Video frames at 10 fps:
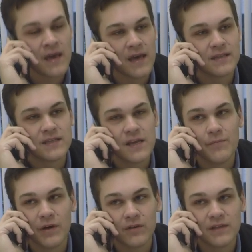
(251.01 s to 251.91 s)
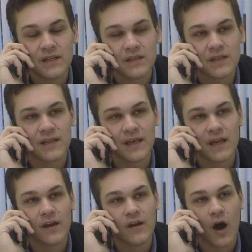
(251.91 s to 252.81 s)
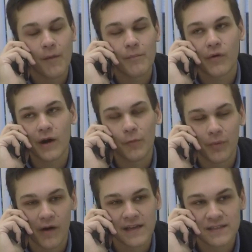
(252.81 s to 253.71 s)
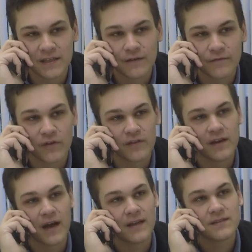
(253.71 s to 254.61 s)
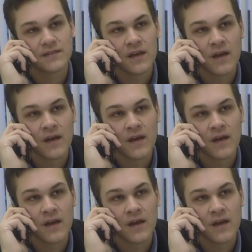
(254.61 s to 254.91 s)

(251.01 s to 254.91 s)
is the ability to get nonpareil pricing for the nuts.